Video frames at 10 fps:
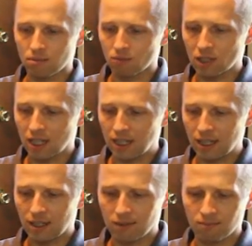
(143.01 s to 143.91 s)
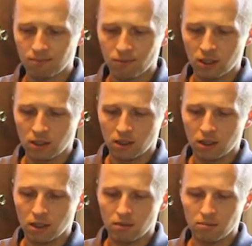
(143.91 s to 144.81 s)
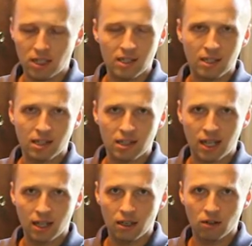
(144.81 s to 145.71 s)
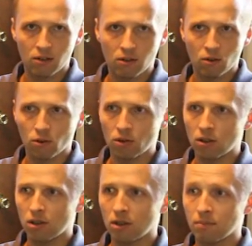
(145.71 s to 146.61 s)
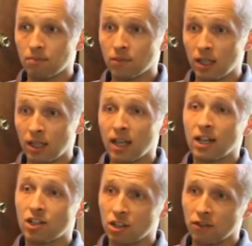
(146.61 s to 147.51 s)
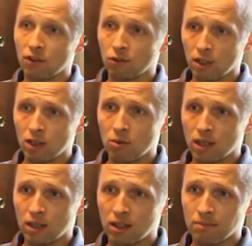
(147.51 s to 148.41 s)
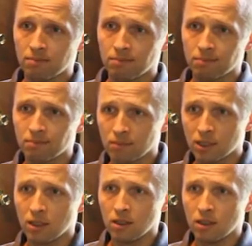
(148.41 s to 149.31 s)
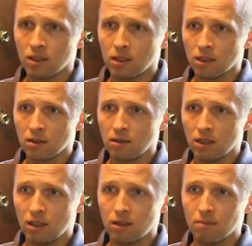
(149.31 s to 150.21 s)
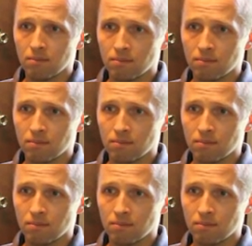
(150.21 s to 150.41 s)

The Nikon D610, or actually if you really want to